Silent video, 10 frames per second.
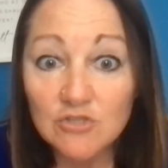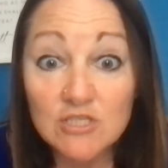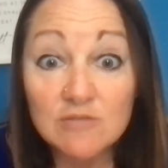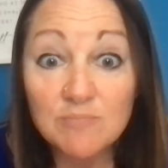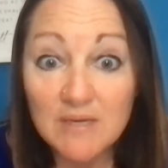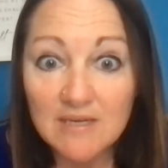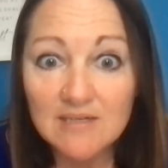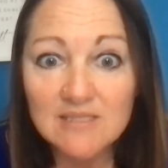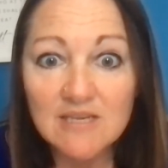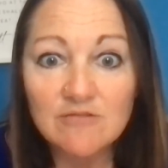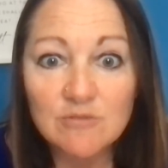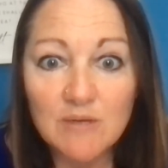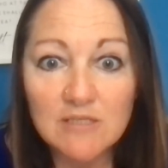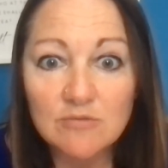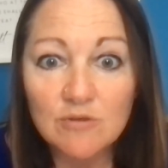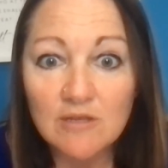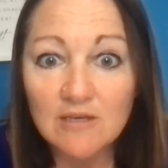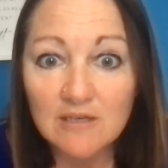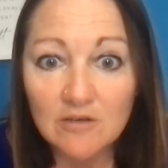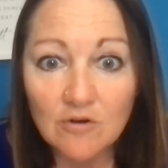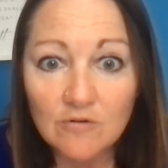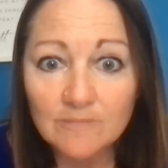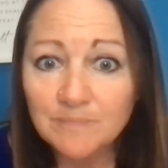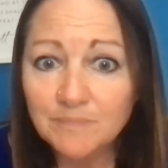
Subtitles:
just be in a safe space with an adult,